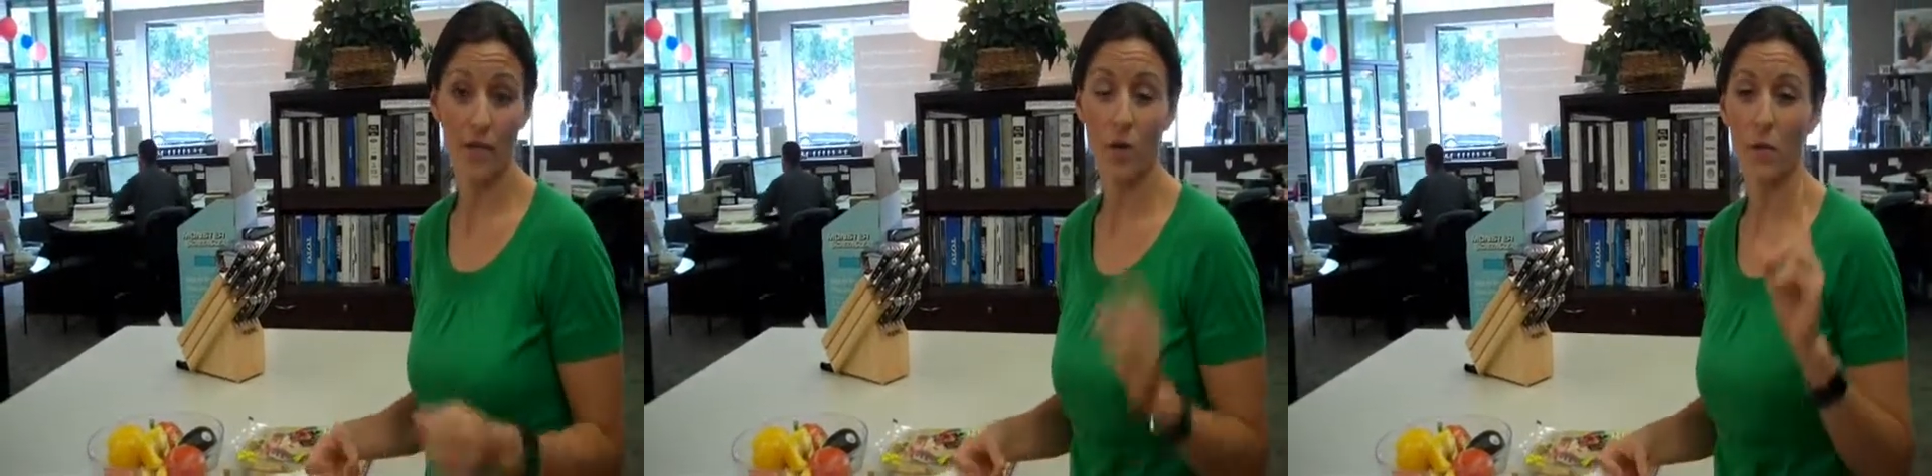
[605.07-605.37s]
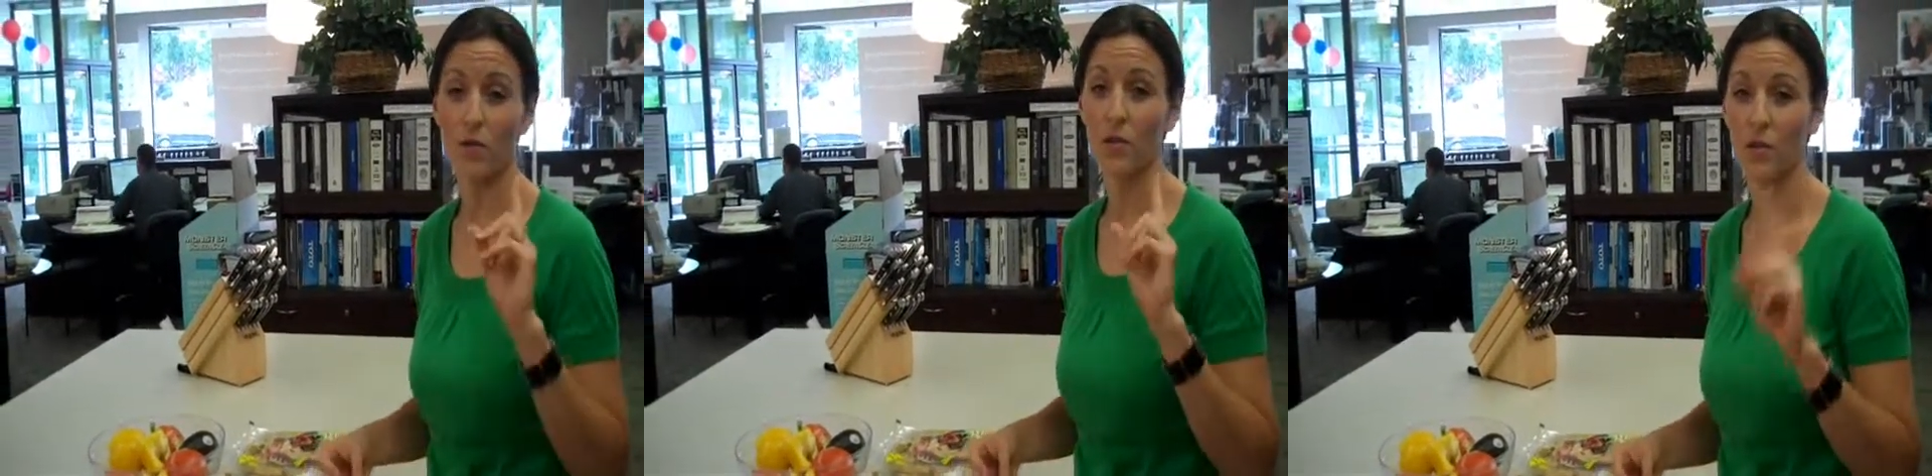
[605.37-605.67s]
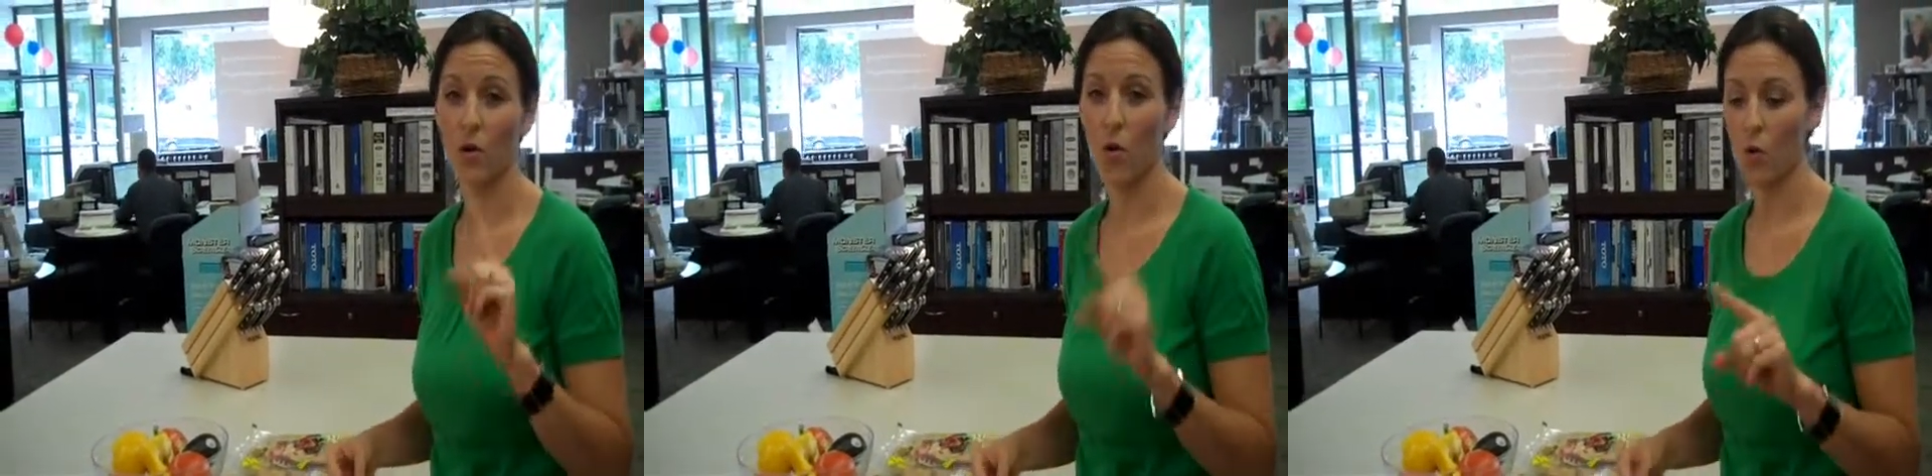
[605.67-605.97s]
So always look
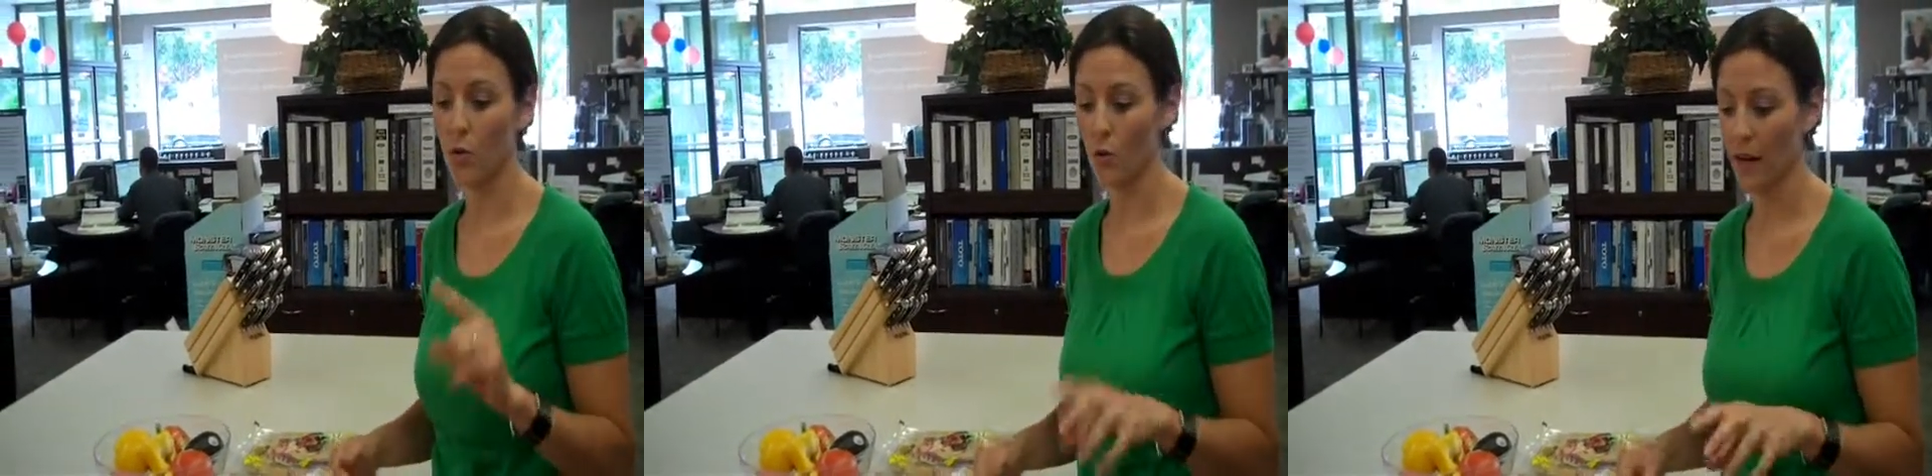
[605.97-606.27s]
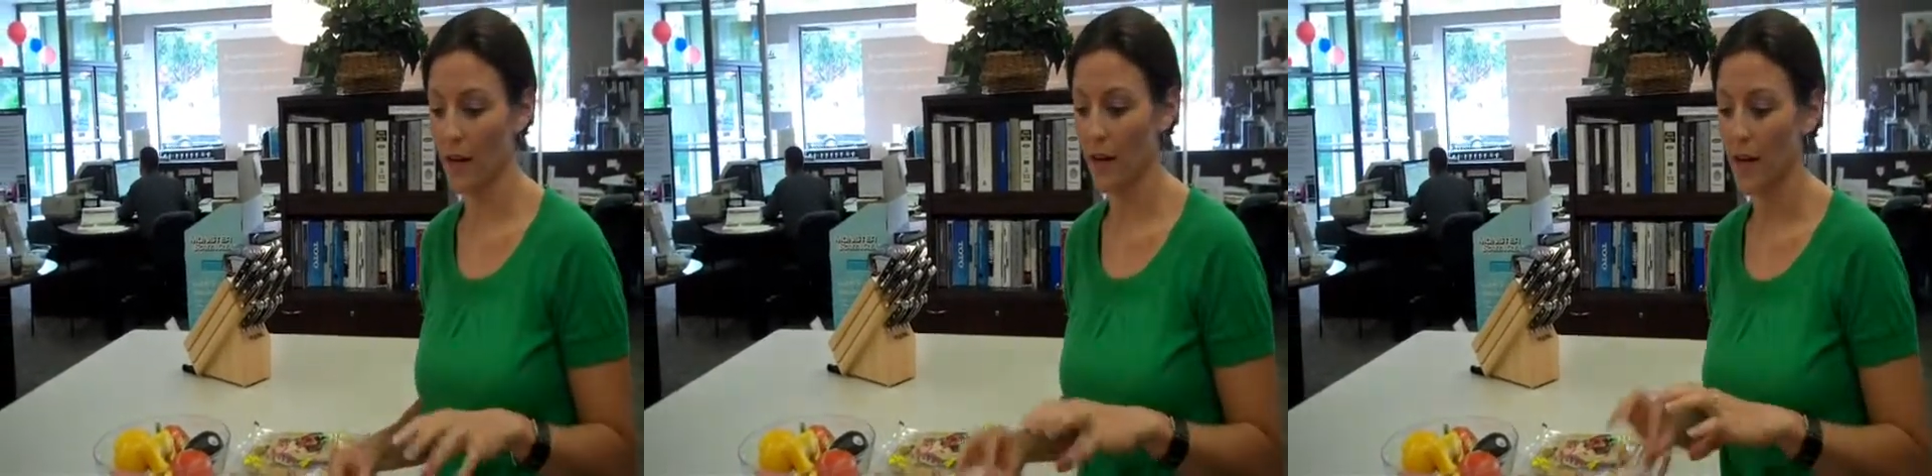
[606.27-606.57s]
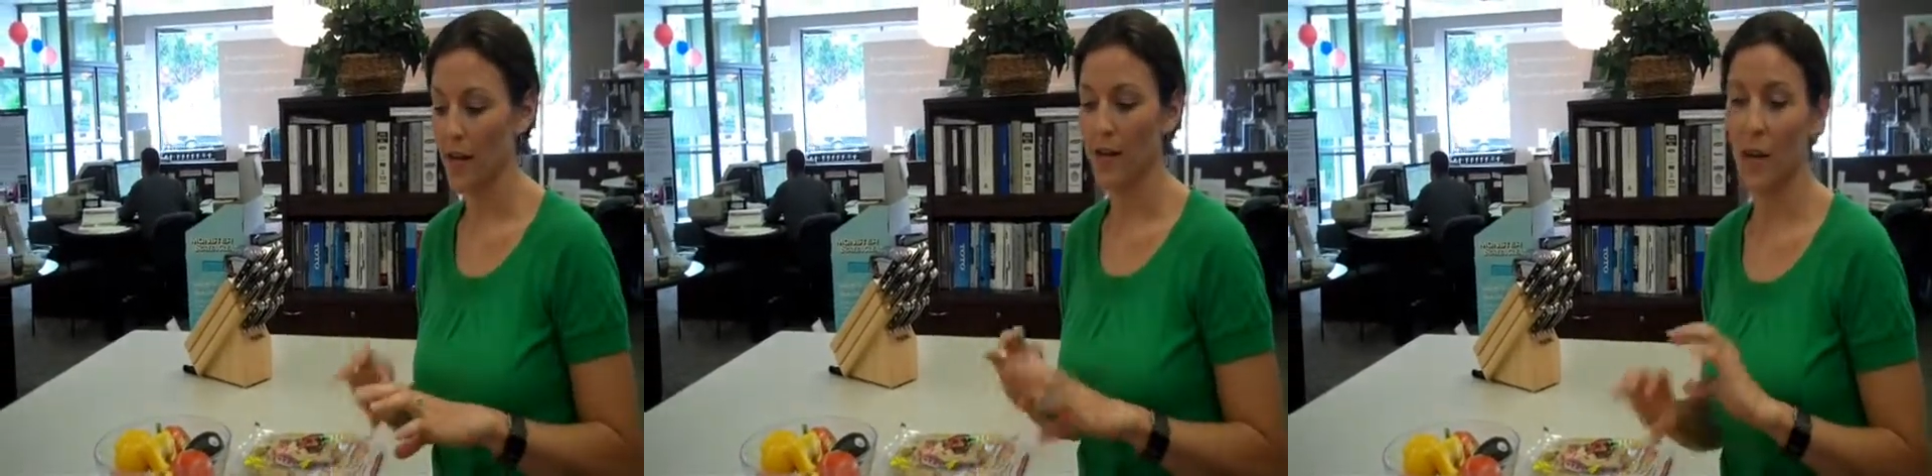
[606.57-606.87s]
for whole grain,
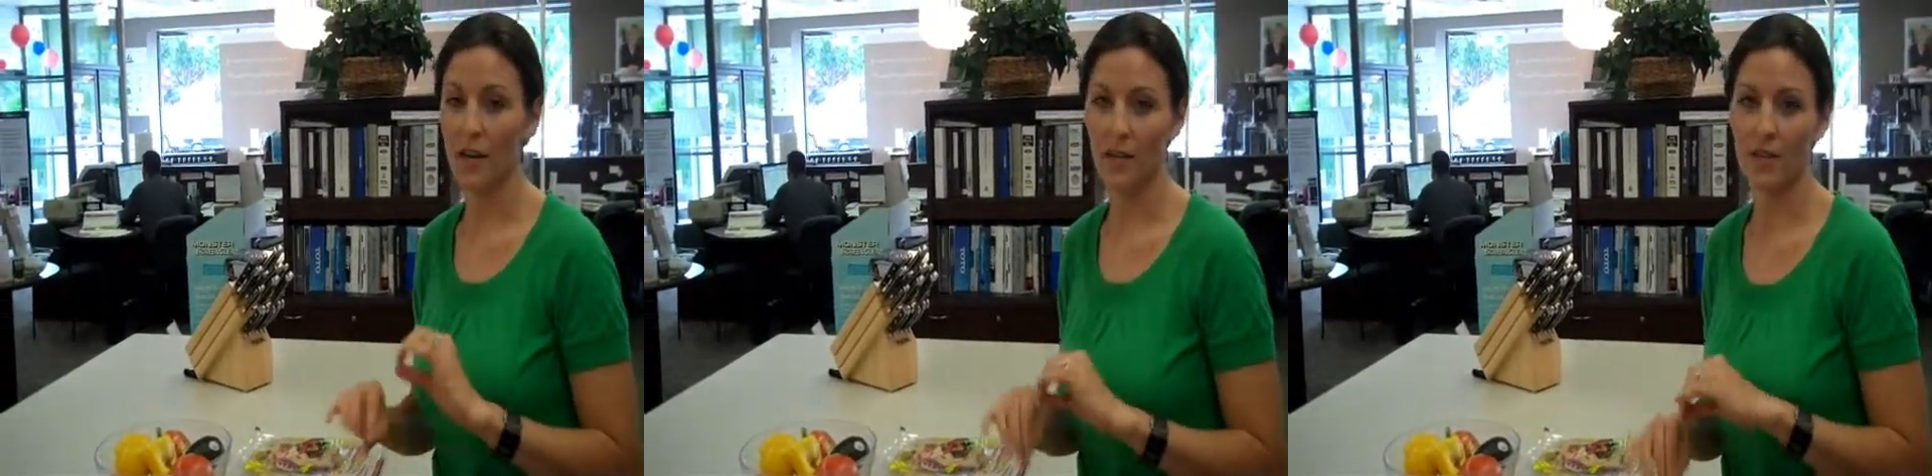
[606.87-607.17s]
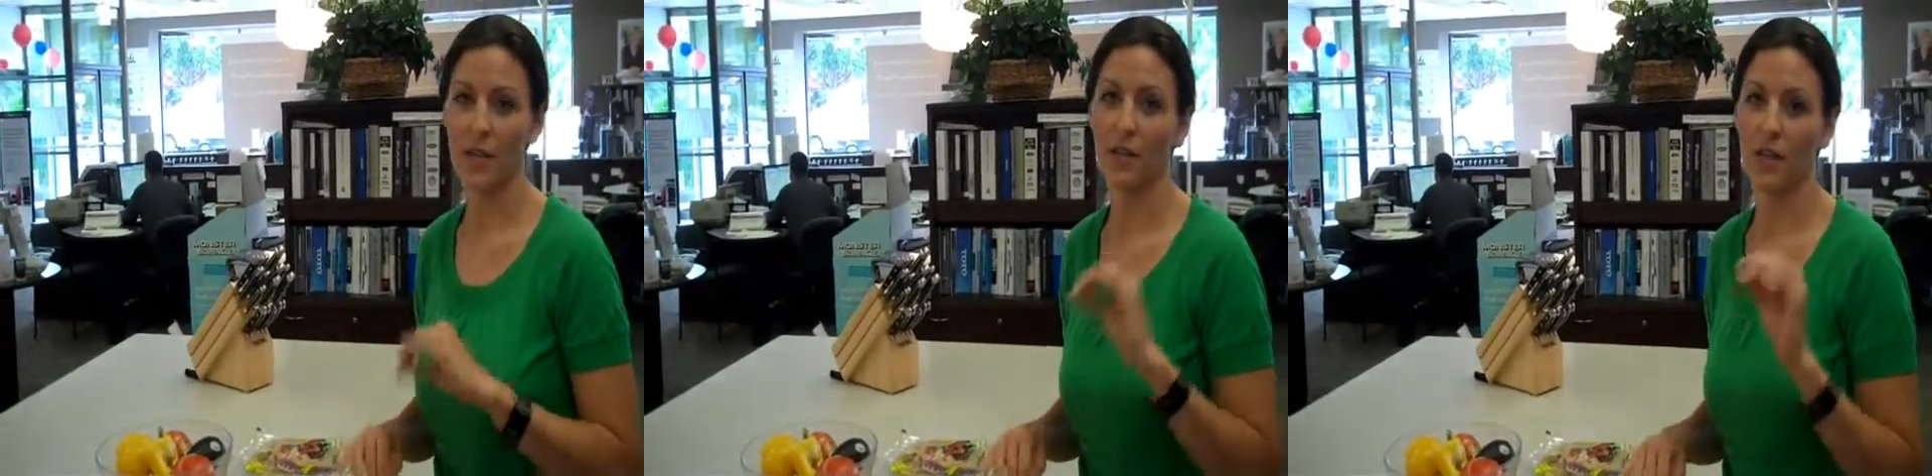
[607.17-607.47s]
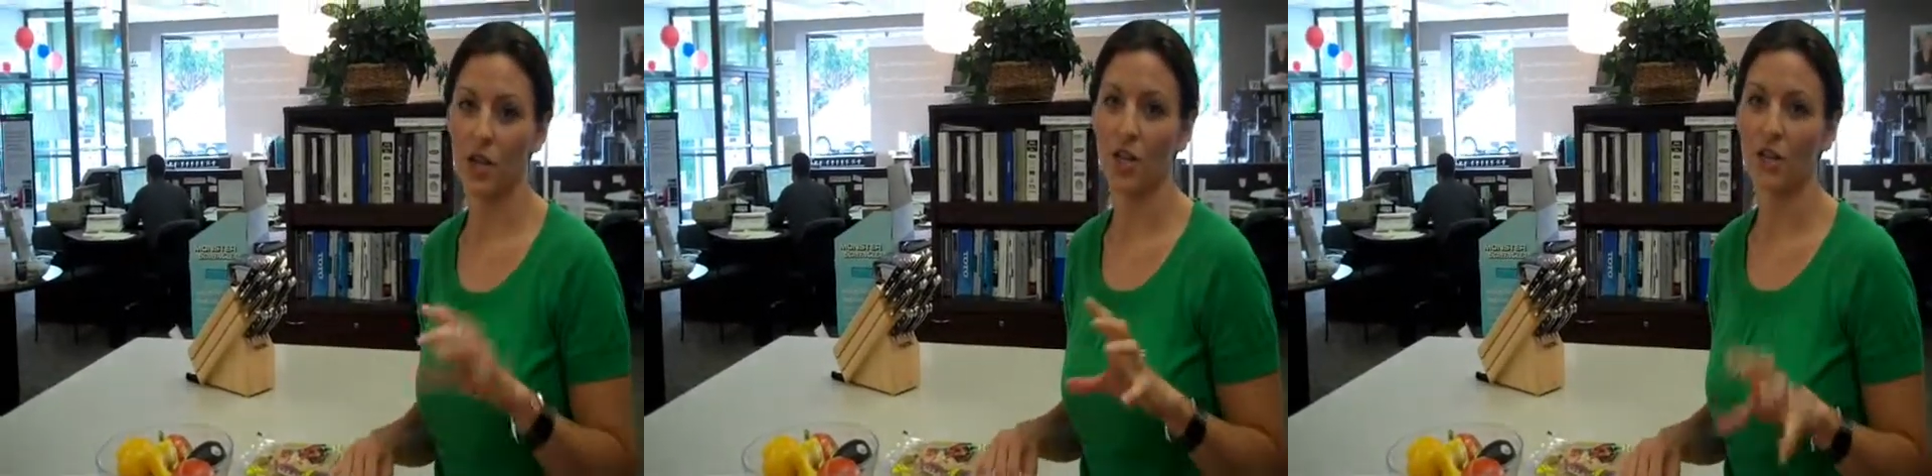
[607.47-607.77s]
not
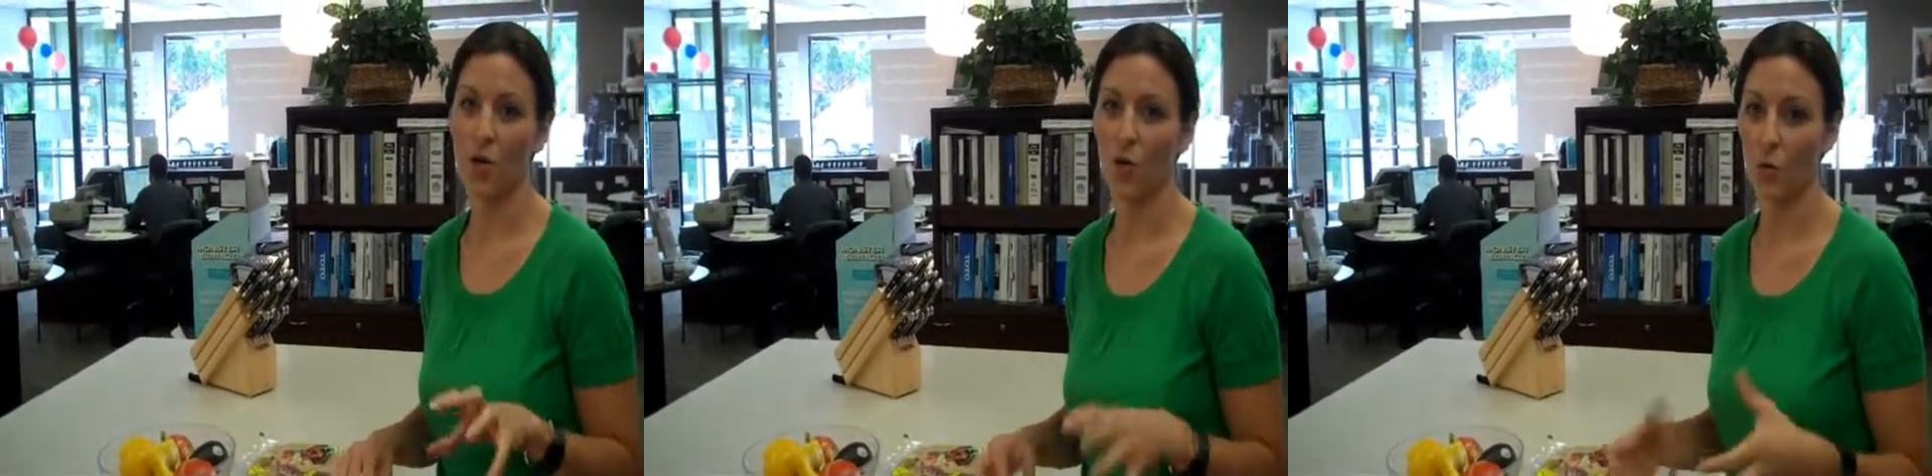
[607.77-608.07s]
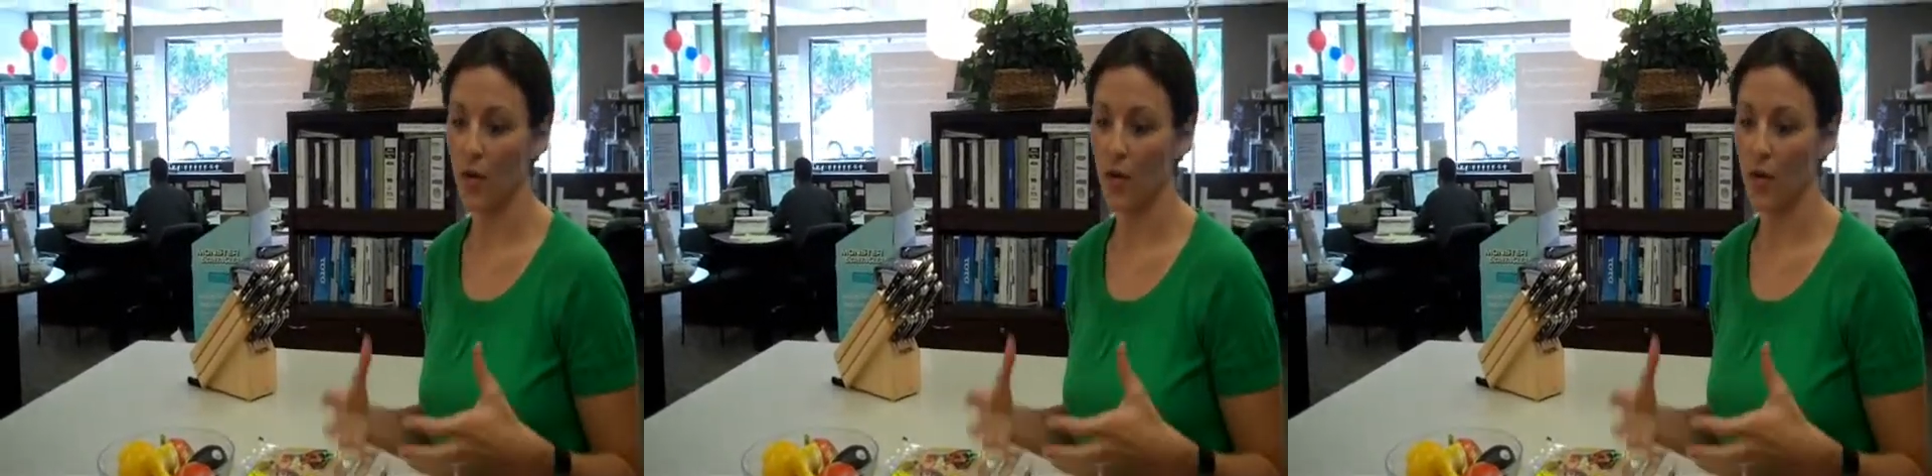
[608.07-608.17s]
necessarily just whole